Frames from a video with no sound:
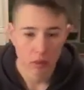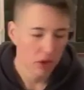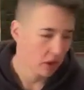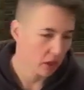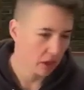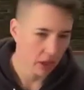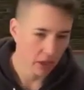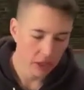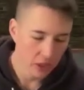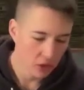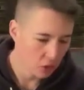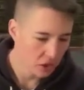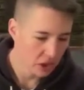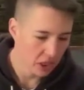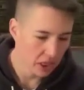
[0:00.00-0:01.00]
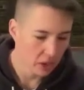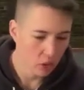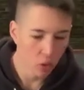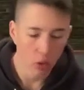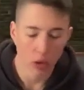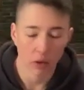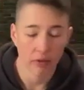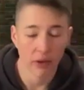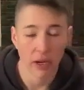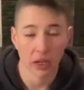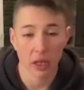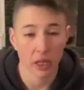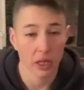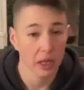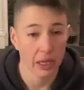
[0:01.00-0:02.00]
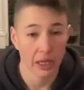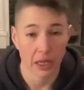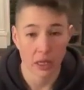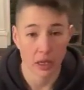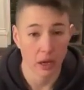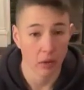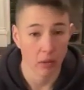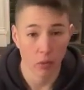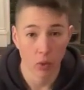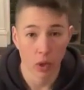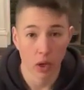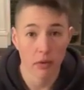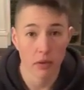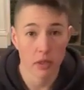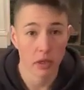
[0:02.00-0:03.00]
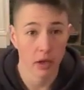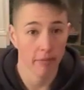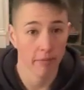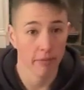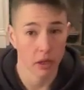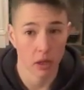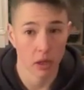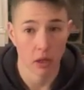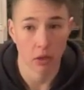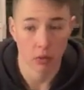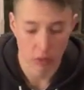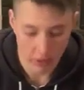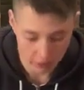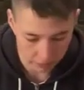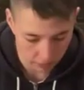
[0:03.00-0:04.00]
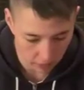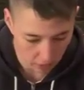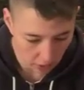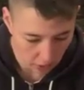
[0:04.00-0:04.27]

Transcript: And you can either seated or frankly laying down, whatever is comfy here. We have